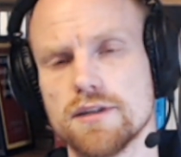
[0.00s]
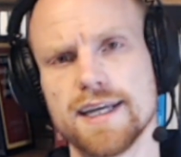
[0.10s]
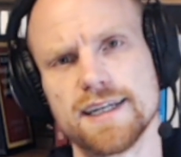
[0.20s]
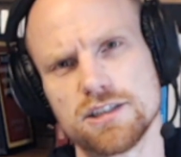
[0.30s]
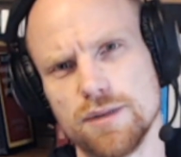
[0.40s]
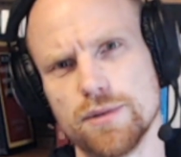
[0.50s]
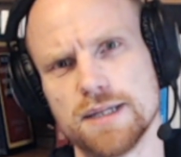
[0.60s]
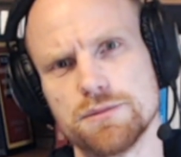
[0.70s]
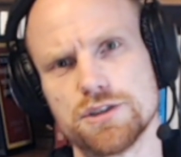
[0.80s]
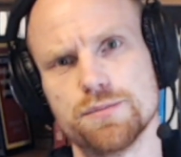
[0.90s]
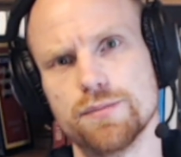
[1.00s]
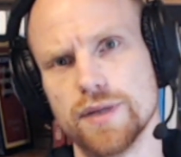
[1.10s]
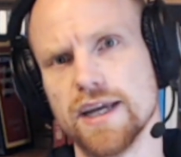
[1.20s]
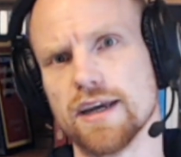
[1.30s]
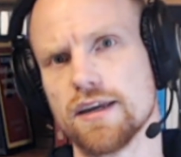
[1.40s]
actually becomes
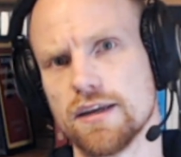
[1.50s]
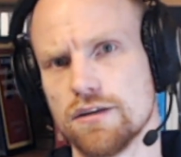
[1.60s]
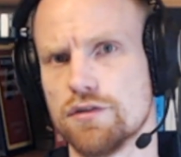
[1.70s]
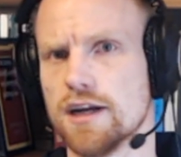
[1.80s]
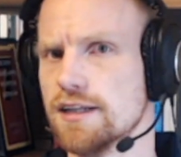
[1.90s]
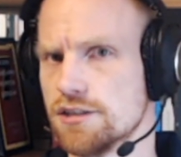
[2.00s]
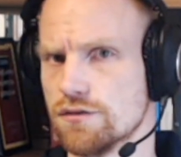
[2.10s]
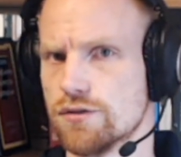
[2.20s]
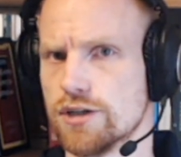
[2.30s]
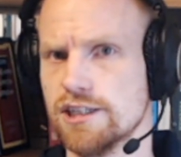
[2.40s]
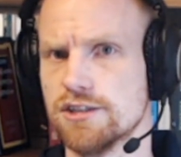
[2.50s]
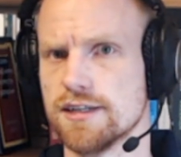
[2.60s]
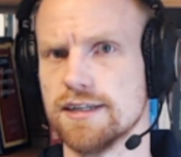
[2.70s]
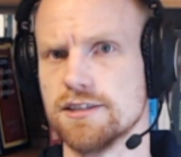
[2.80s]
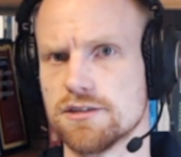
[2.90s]
bigger if I listen for
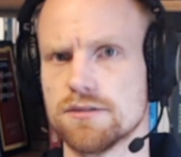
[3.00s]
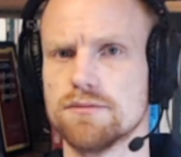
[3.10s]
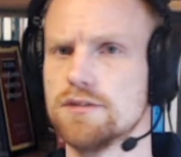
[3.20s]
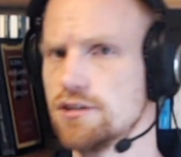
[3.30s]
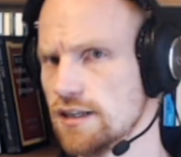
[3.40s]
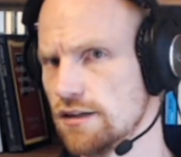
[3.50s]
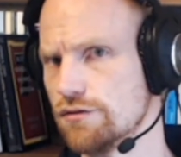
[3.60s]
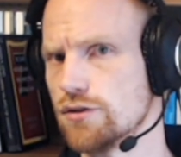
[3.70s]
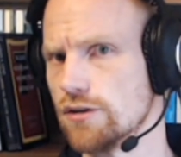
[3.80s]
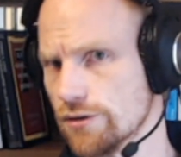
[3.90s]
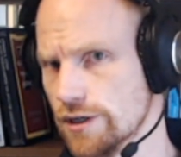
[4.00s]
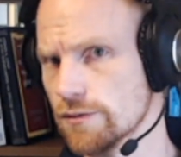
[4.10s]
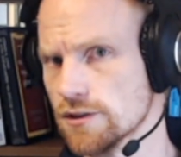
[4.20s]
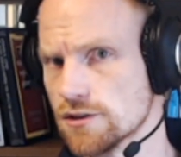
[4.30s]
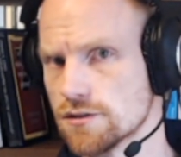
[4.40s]
insights instead of for
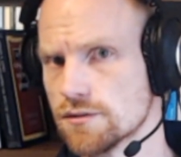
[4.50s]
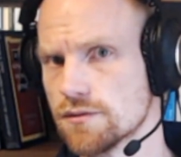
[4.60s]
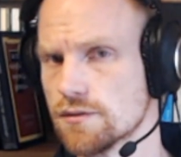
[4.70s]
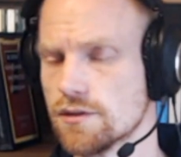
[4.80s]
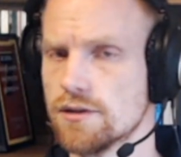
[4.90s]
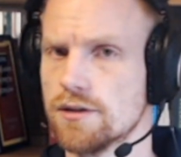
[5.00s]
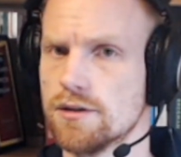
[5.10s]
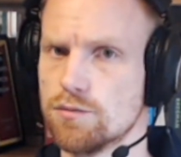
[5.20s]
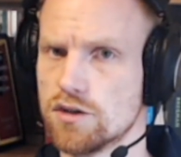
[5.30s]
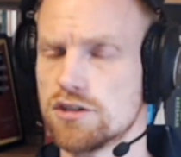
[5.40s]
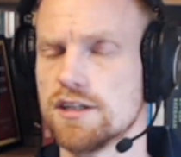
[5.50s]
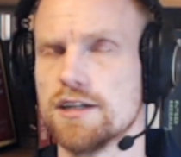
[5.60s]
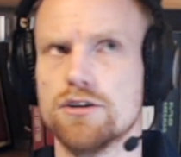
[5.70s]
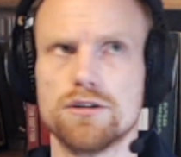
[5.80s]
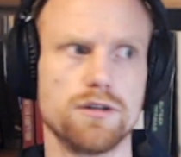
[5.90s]
agreements. Because then
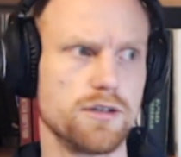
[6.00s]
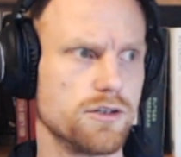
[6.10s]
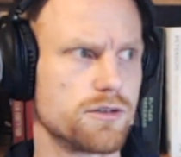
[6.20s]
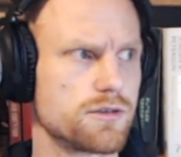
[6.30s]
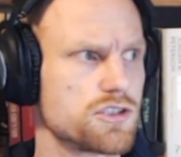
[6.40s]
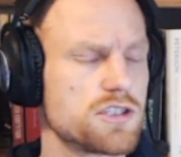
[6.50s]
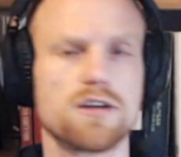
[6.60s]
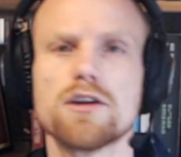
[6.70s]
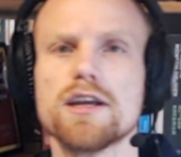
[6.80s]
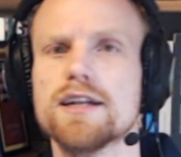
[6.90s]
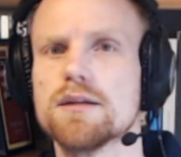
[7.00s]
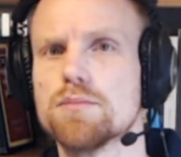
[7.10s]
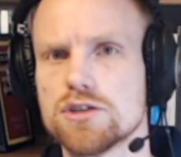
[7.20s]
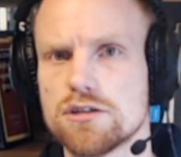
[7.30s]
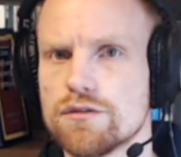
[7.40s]
you're stuck in that
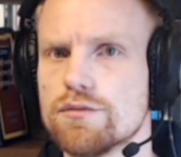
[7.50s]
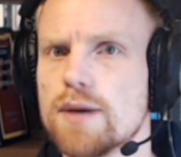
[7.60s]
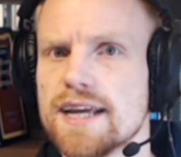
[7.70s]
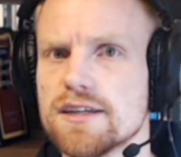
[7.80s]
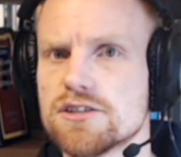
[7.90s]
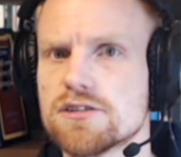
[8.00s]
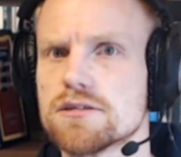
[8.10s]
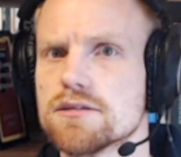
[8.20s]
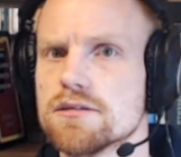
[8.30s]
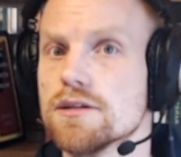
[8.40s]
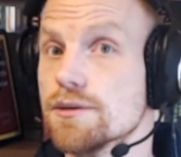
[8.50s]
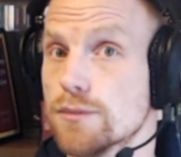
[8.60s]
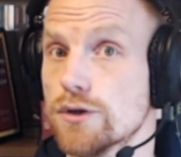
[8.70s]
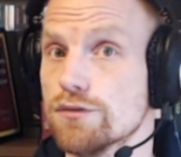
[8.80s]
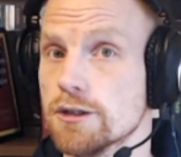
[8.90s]
positive bias
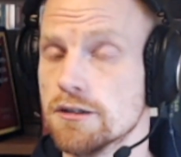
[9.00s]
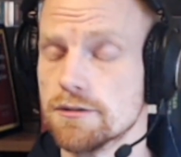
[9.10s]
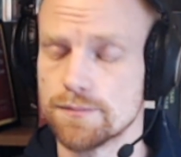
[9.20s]
movement.